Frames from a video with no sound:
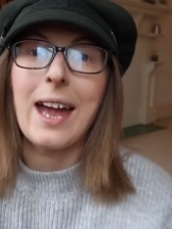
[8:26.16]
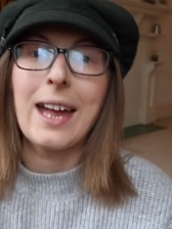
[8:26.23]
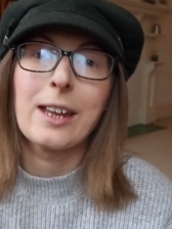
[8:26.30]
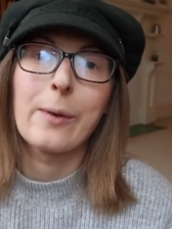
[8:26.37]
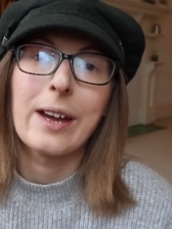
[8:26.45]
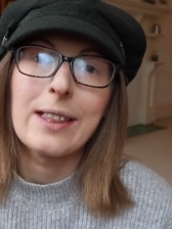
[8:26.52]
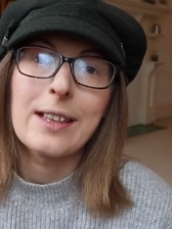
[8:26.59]

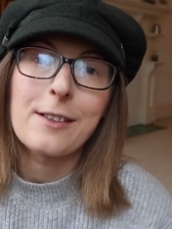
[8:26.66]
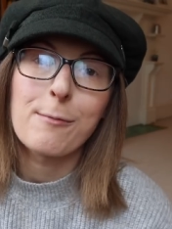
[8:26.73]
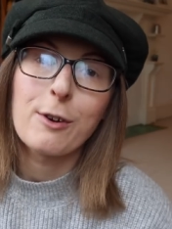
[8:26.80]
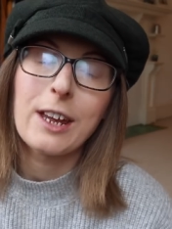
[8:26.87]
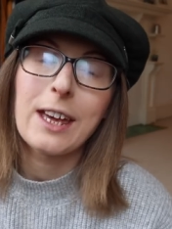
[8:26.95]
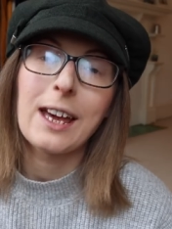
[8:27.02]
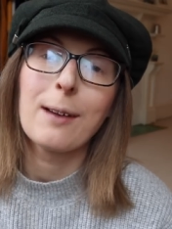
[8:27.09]
Anyway, this
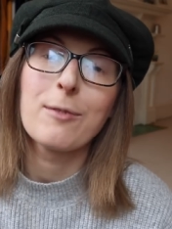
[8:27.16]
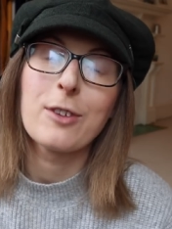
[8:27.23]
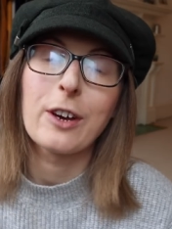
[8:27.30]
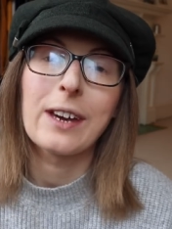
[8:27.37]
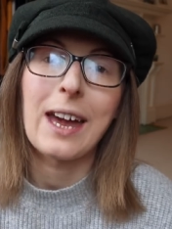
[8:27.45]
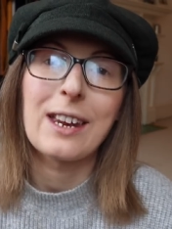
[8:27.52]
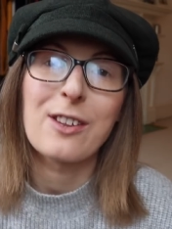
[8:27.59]
morning I'm
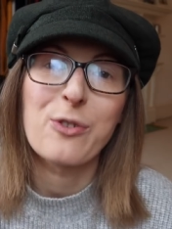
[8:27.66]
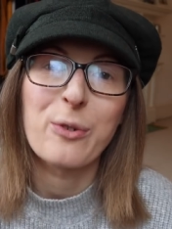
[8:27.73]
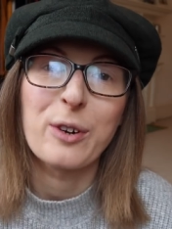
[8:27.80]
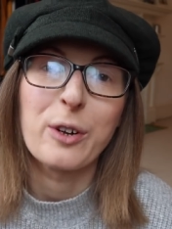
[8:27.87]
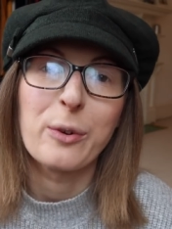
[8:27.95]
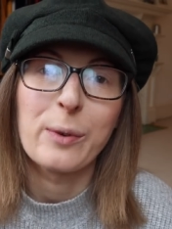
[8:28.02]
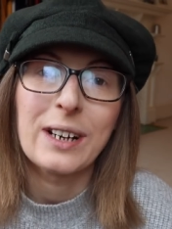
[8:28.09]
doing
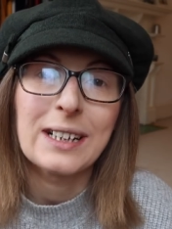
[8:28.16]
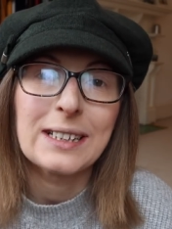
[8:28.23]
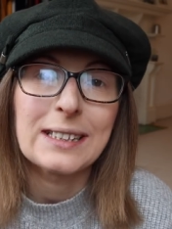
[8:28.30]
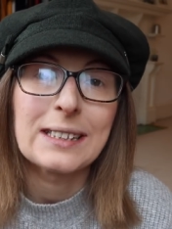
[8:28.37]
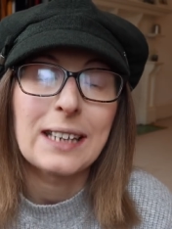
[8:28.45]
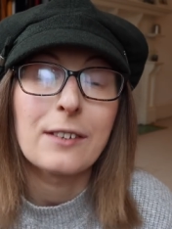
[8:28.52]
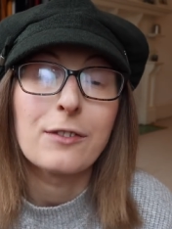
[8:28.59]
editorial work.
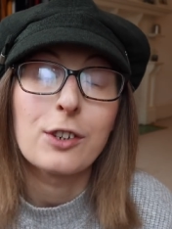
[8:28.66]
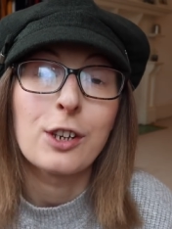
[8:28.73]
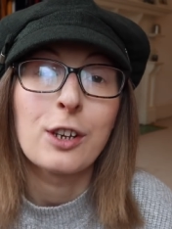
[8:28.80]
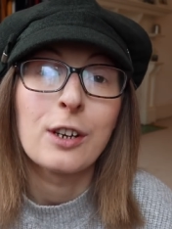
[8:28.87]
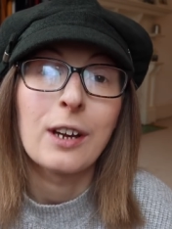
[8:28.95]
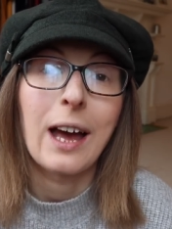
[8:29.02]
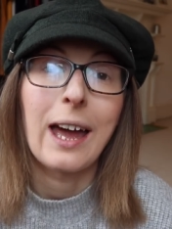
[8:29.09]
This
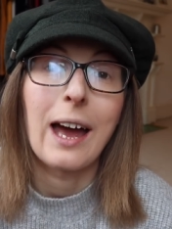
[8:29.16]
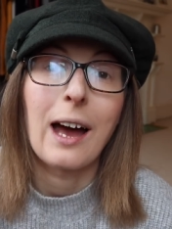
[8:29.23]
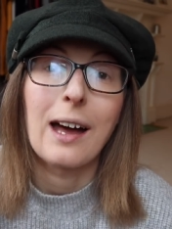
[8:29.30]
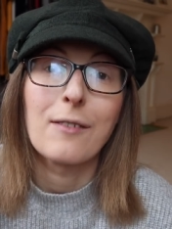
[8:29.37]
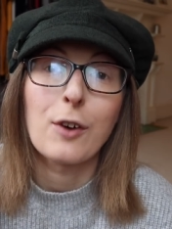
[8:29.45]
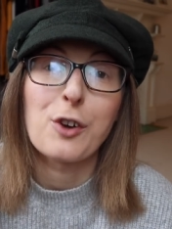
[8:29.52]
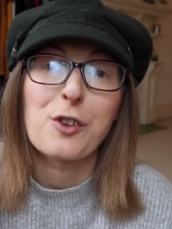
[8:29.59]
afternoon I
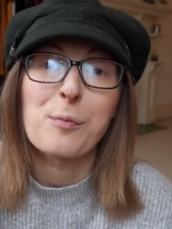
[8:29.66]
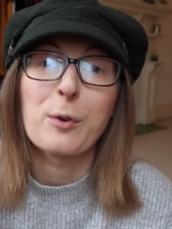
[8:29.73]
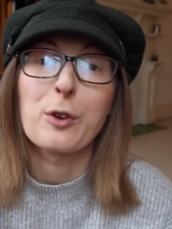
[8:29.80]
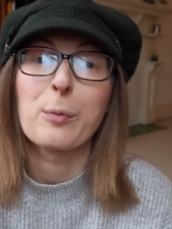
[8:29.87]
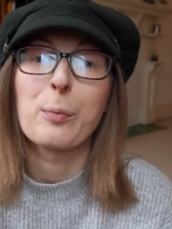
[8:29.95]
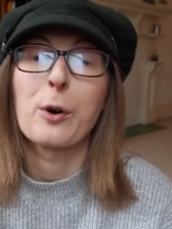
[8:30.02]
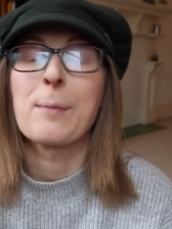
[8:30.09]
have a
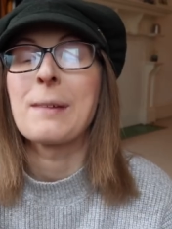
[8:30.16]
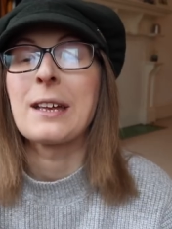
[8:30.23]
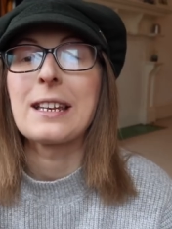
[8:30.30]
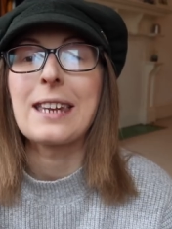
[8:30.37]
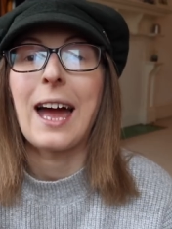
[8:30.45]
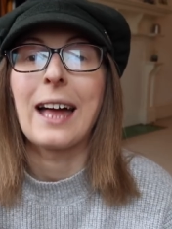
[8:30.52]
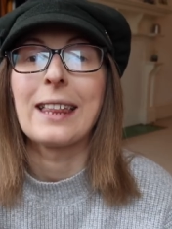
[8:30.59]
hospital
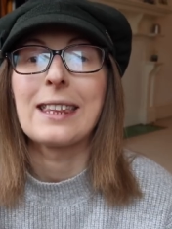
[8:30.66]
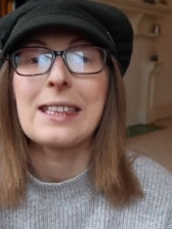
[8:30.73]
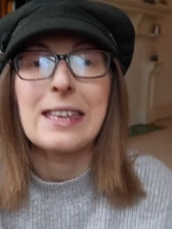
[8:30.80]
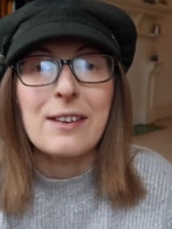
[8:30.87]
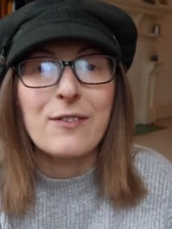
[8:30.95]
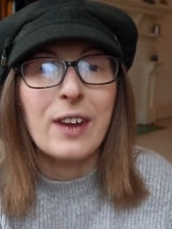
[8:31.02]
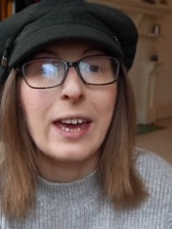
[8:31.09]
appointment, and
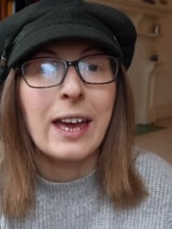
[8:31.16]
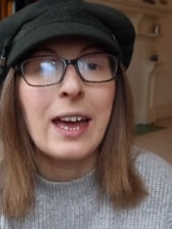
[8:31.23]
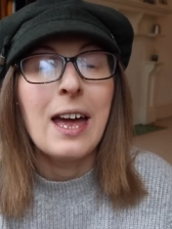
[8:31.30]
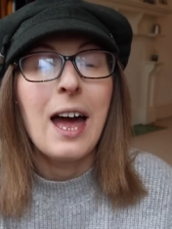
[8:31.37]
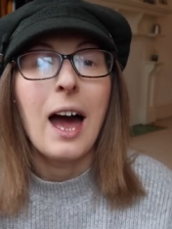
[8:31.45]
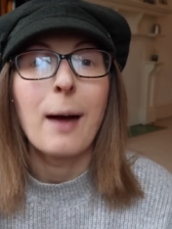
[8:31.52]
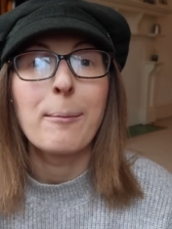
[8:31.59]
this evening
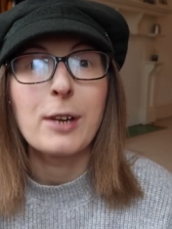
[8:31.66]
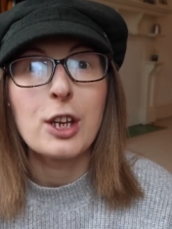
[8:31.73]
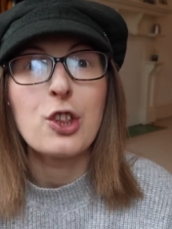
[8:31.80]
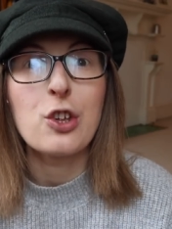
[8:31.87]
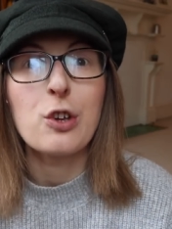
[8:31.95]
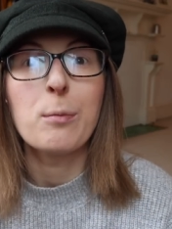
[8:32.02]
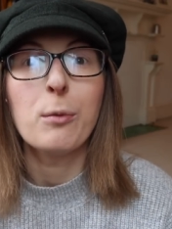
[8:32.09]
I'm
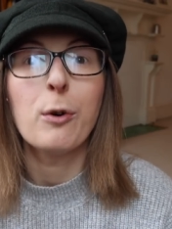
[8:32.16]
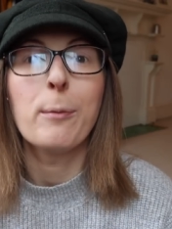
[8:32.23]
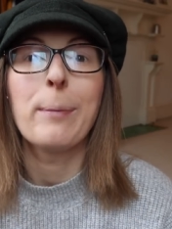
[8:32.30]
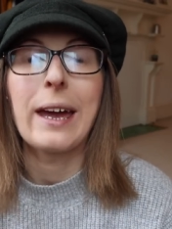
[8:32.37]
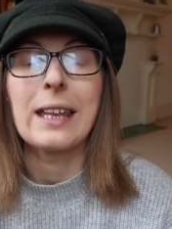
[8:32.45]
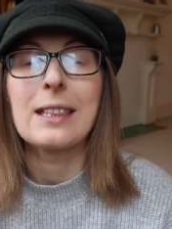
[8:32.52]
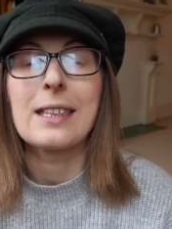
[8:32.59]
going to do more
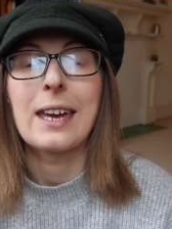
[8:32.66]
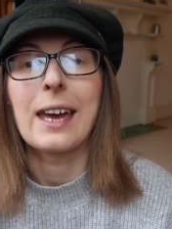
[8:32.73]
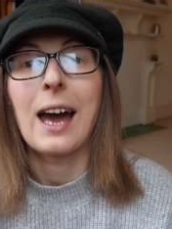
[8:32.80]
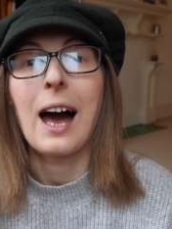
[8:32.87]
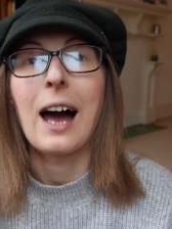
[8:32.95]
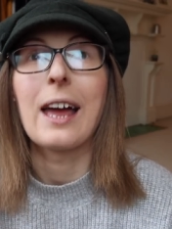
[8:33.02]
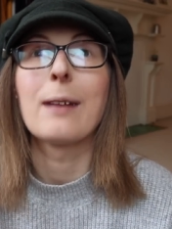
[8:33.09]

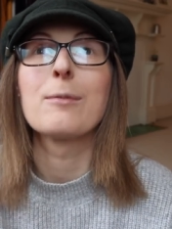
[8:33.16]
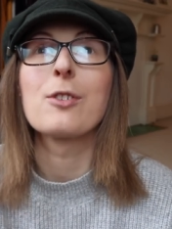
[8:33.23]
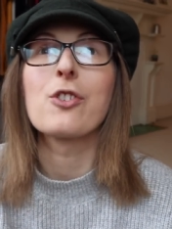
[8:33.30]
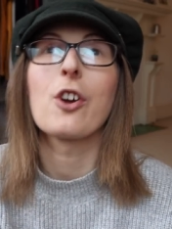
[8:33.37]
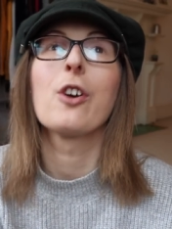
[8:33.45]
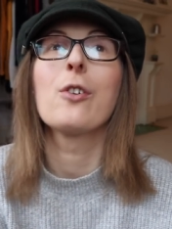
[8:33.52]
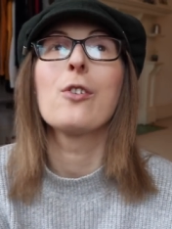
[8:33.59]
painting. I am
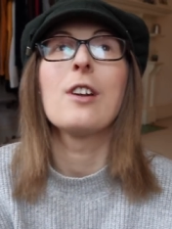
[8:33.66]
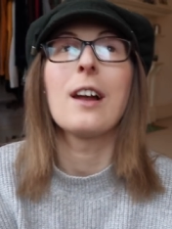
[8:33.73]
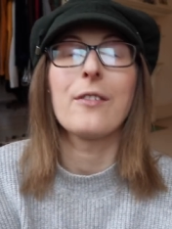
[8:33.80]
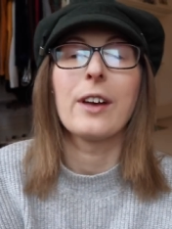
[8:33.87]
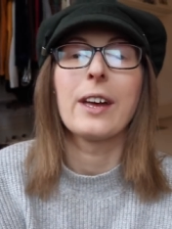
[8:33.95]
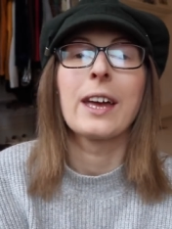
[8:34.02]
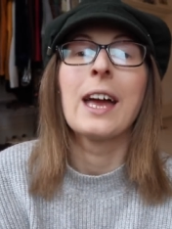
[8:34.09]
so
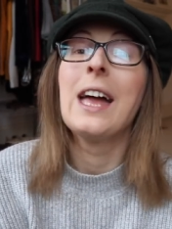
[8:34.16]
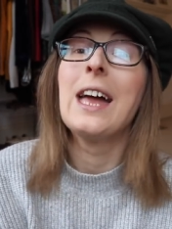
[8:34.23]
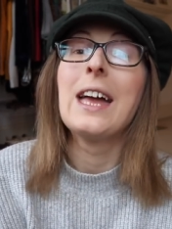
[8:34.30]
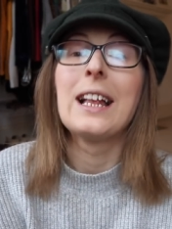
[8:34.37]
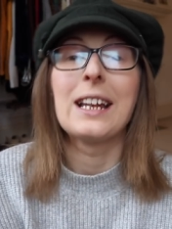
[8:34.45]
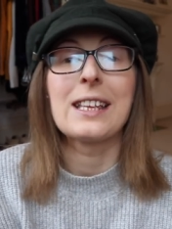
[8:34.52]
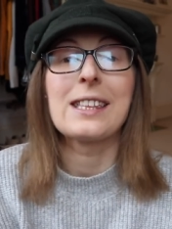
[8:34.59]
loving
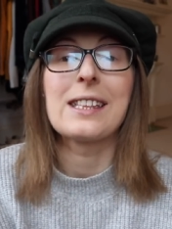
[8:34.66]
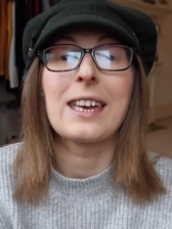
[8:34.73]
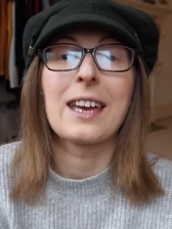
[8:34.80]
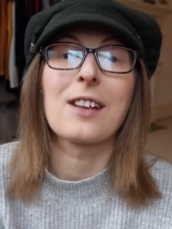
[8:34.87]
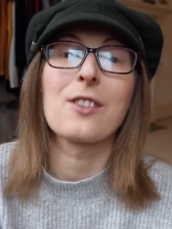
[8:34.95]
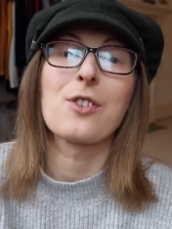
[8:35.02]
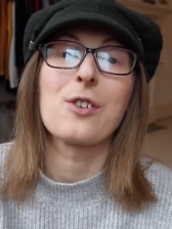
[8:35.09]

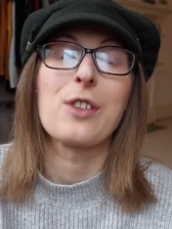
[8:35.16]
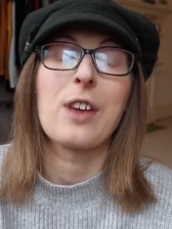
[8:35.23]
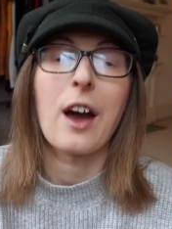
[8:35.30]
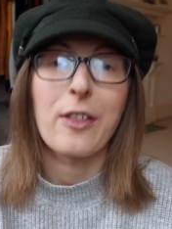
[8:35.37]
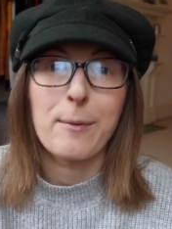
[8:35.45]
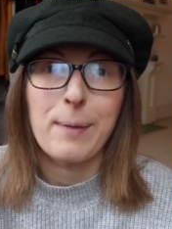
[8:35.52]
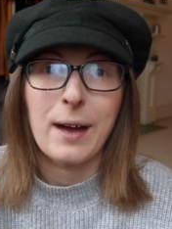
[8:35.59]
listening to
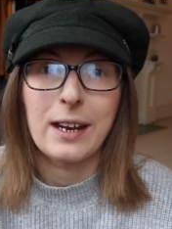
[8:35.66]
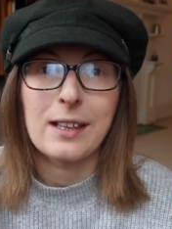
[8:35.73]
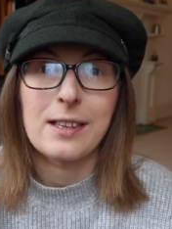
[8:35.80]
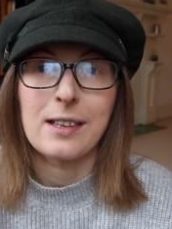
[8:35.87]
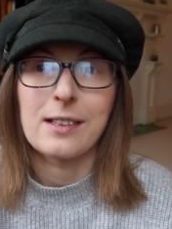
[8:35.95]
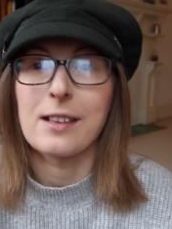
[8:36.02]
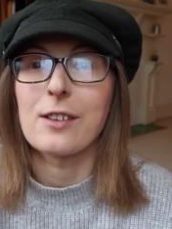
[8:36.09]
the other
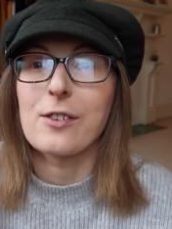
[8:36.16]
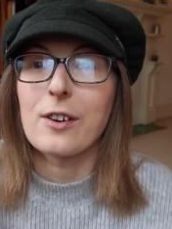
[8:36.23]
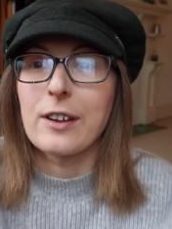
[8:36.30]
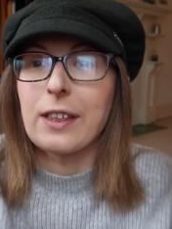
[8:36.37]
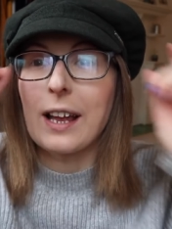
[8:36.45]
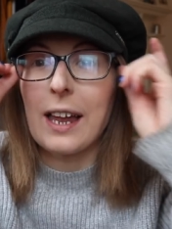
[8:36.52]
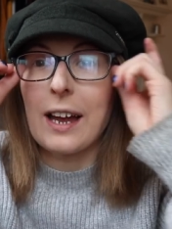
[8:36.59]
Bennett sister.
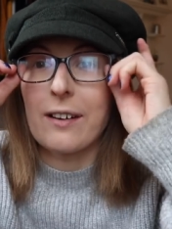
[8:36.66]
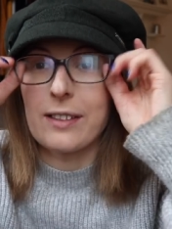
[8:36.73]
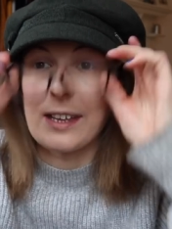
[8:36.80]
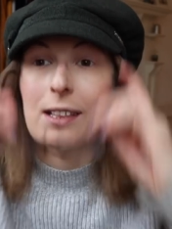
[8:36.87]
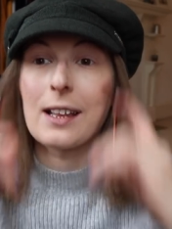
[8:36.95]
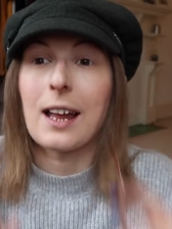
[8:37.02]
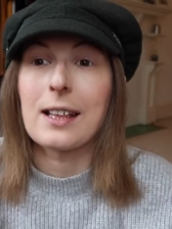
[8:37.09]
Sorry, the glare in
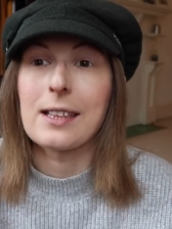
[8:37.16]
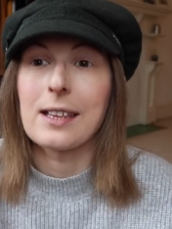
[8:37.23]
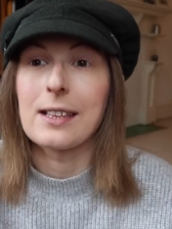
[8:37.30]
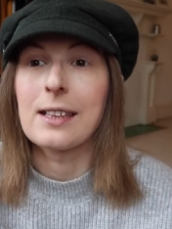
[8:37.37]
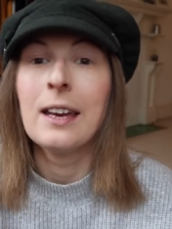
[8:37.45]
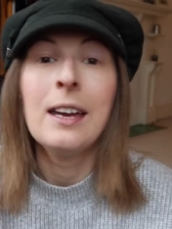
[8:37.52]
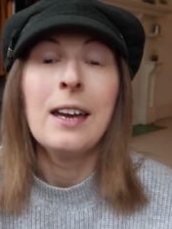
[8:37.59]
these
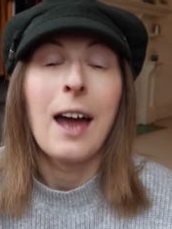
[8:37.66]
glasses.